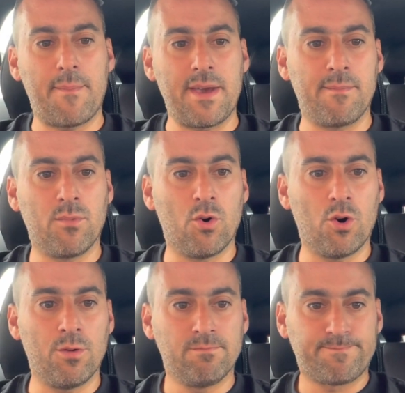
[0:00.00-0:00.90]
bit
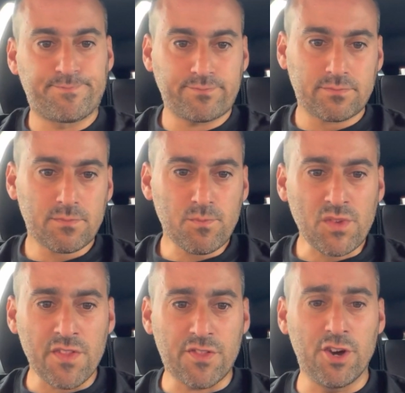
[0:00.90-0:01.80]
more
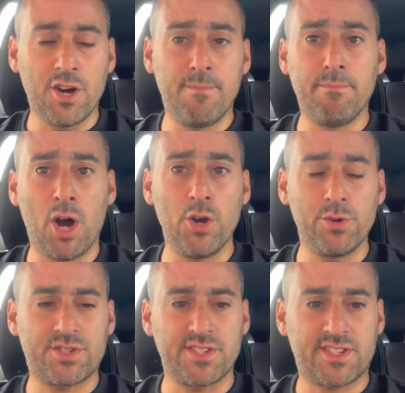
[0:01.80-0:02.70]
the
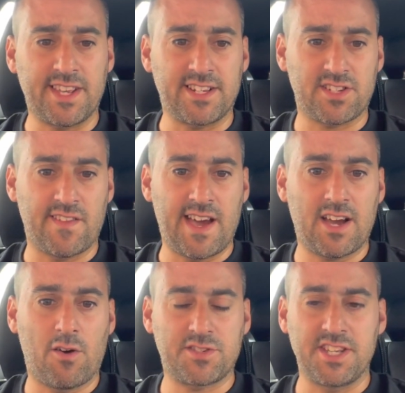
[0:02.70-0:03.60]
modes and things like
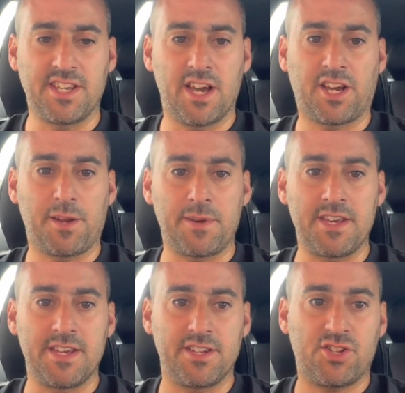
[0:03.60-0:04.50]
that. Obviously are going to
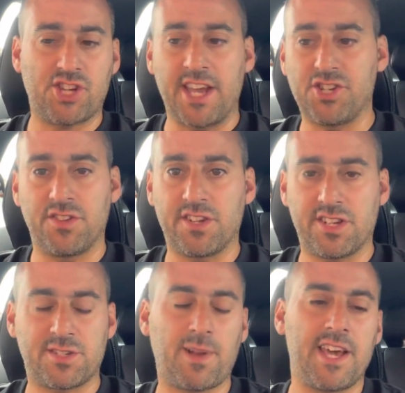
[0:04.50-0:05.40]
be changing the
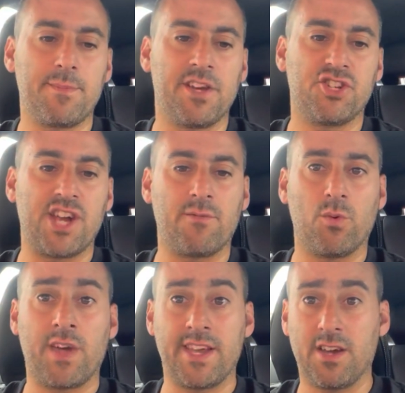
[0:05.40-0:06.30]
display, but in
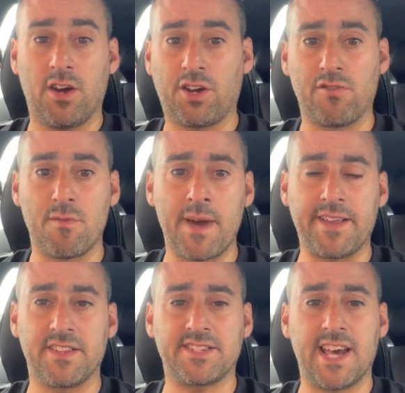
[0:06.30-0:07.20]
general they are going to
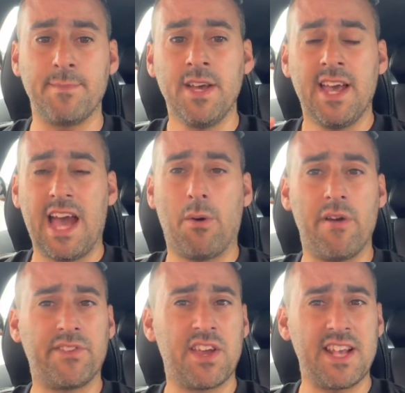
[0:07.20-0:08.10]
remain the same.
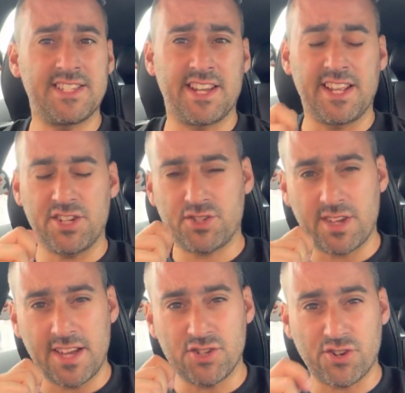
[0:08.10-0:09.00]
However, there is an
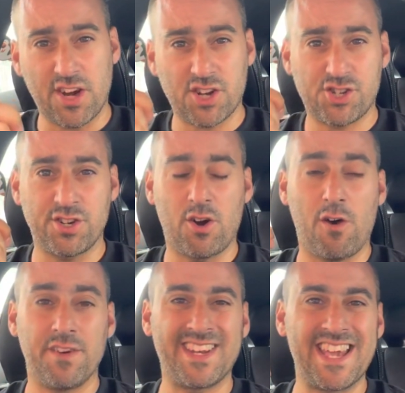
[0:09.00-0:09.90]
introduction
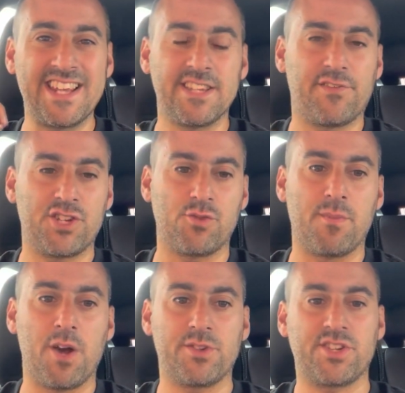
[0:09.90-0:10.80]
of an individual
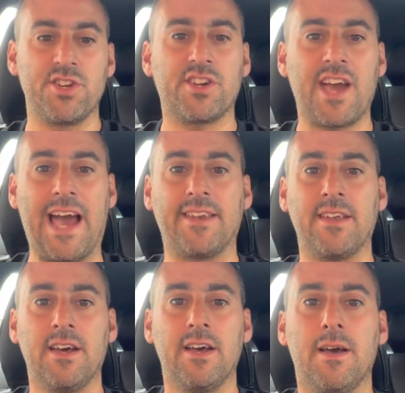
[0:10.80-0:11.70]
mode, so you
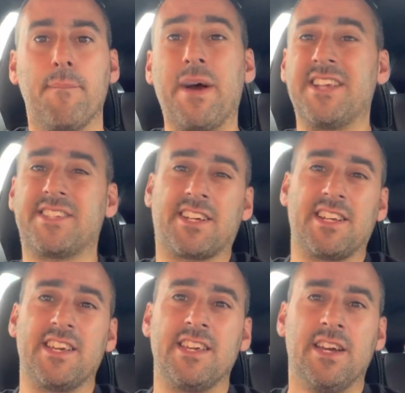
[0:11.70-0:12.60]
can
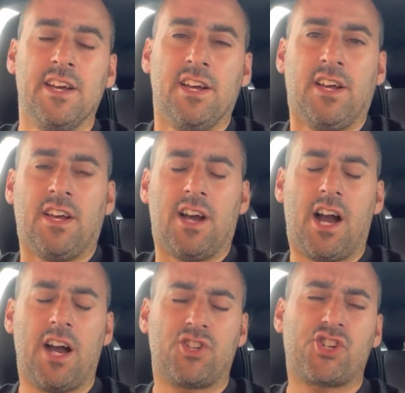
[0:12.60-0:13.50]
basically
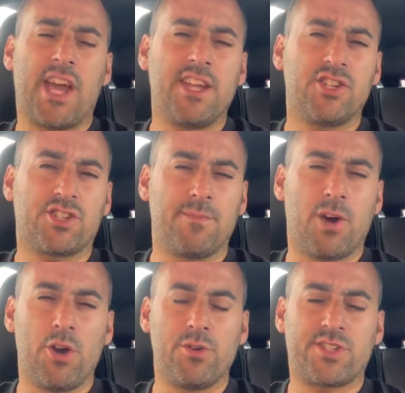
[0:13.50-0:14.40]
change the
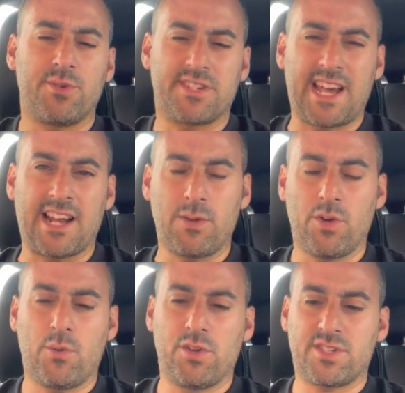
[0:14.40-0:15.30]
modes to exactly
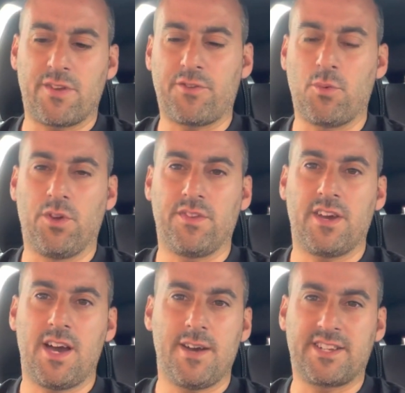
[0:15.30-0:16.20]
what you want. So if you want
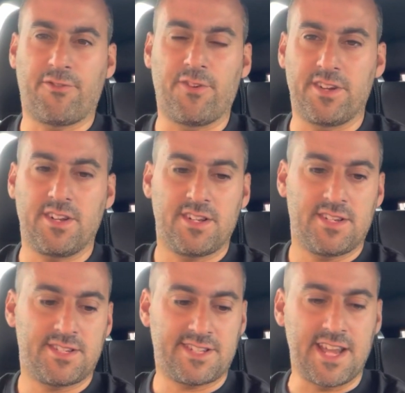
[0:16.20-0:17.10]
a different
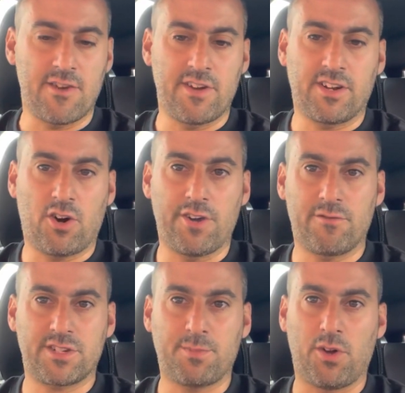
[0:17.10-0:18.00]
steering kind
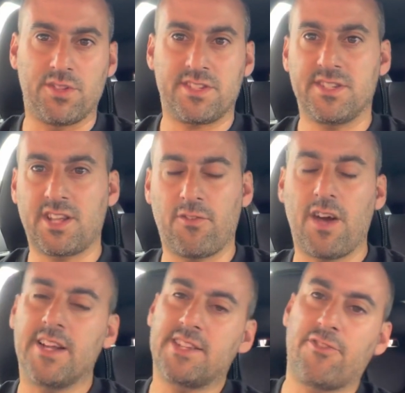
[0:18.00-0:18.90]
of response and stuff
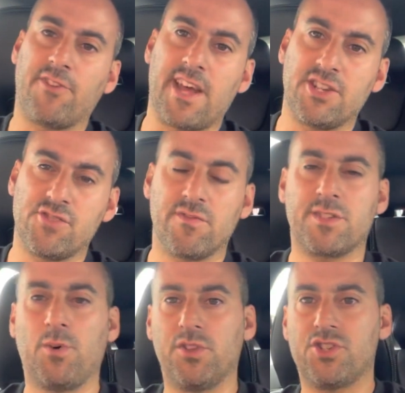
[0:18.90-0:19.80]
like that, different engine
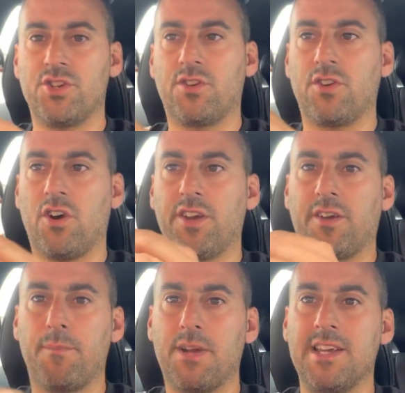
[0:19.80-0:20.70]
response, you can kind of
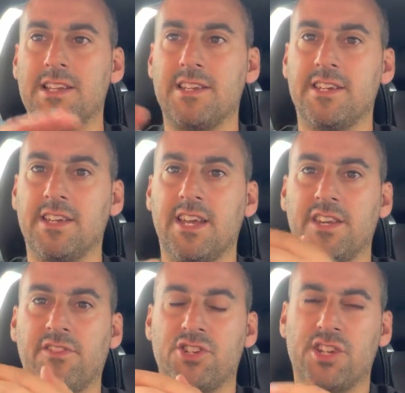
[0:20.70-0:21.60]
completely
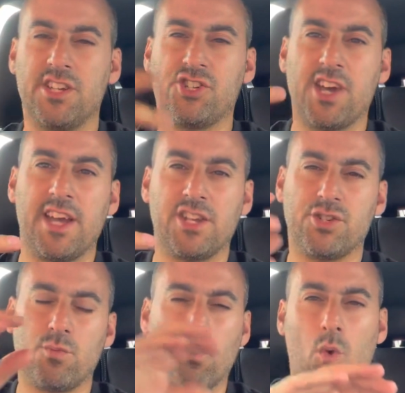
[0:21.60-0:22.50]
individually
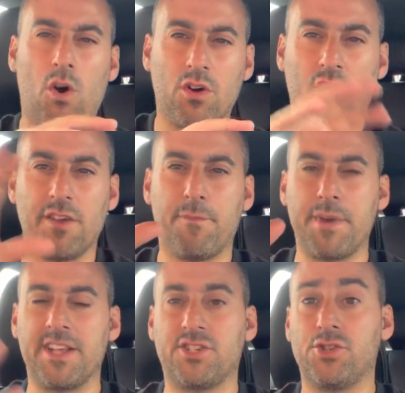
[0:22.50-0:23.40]
change what kind of
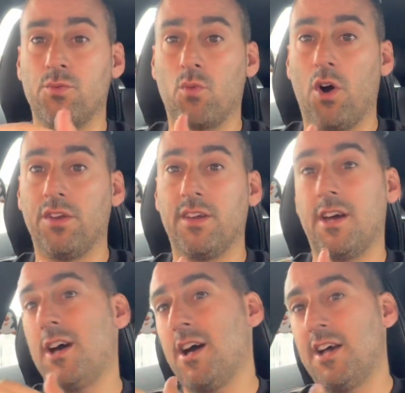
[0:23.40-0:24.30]
bits you want
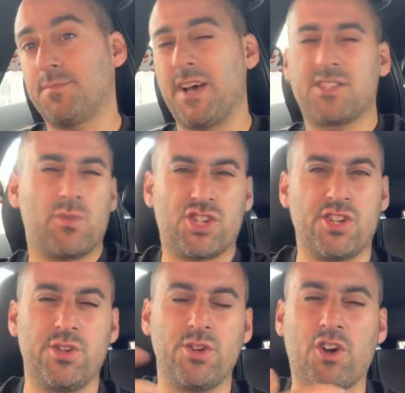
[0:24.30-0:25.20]
as best, which
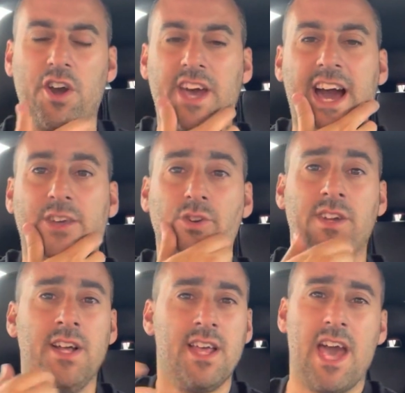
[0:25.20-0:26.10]
you kind of had on
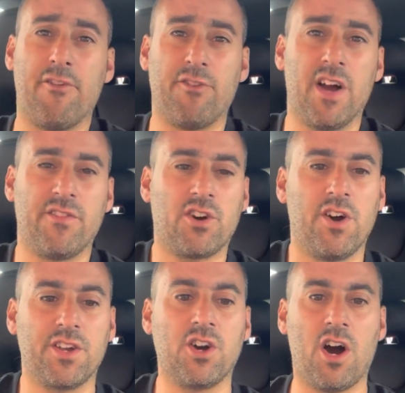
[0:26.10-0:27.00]
every other
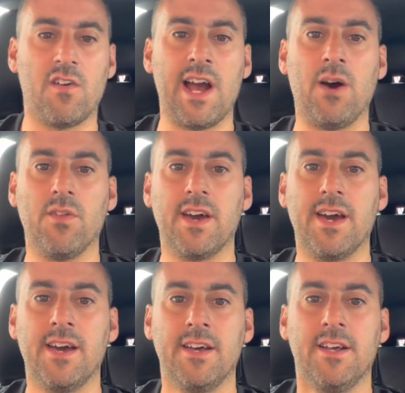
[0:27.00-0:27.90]
kind of car out
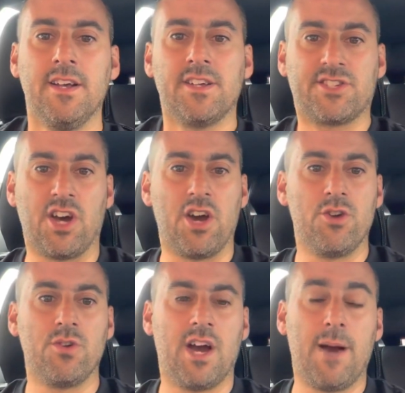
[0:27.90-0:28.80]
there.
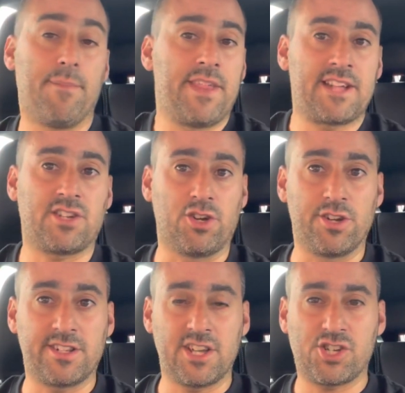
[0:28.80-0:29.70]
So but that's a
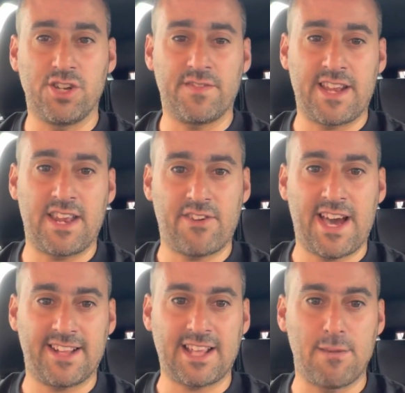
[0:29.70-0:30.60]
good addition. They never
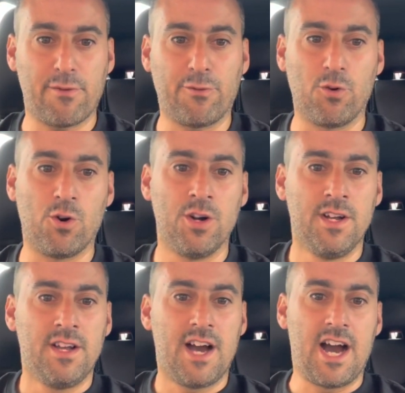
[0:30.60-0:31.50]
had that before.
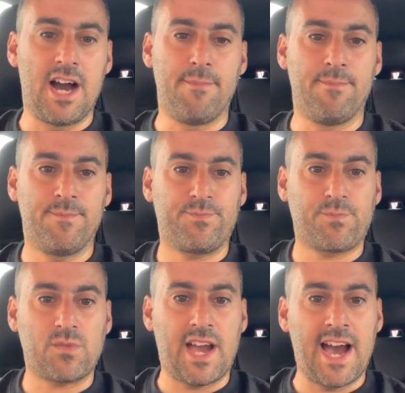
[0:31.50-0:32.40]

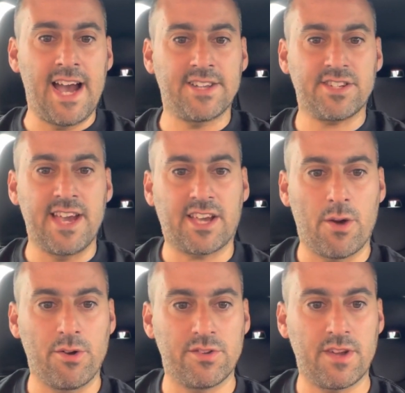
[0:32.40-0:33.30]
And yeah,
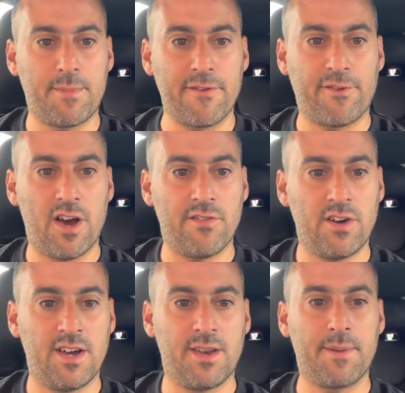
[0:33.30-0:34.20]
going on a bit
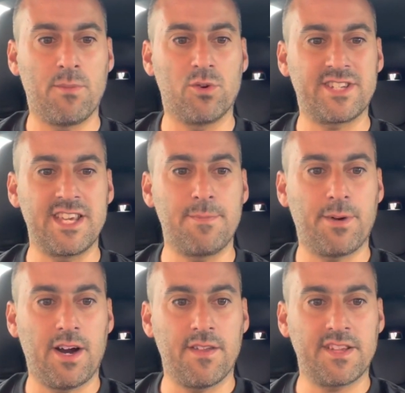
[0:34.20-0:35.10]
further and a bit more
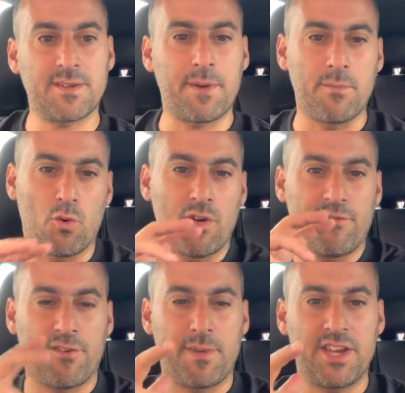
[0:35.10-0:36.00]
deeper, there's a bit more
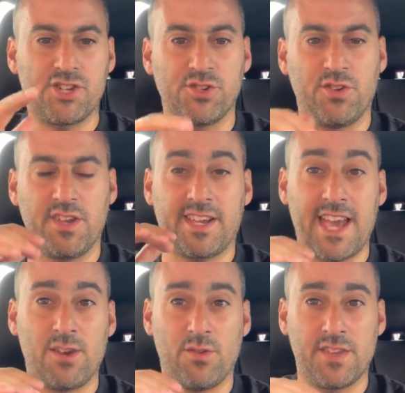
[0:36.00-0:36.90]
information
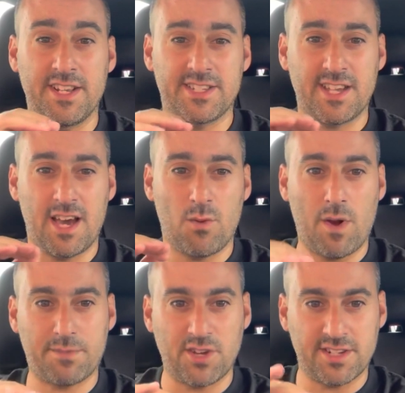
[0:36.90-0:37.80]
on these
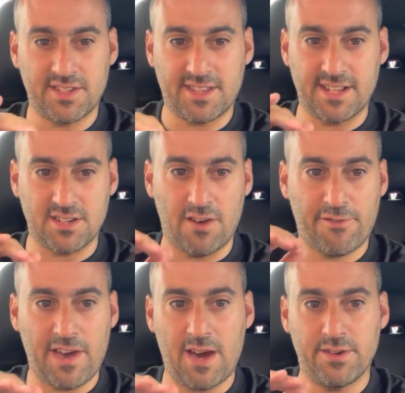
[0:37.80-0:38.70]
websites and things that I've
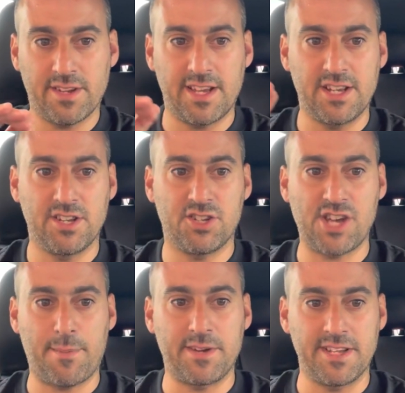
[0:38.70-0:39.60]
found in the
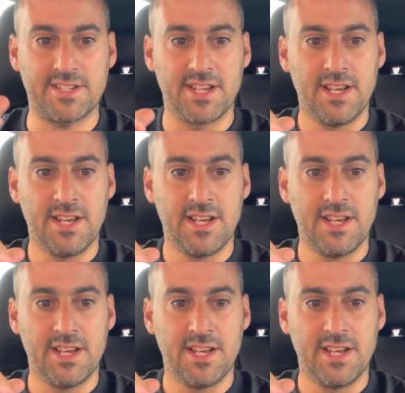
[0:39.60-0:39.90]
Japanese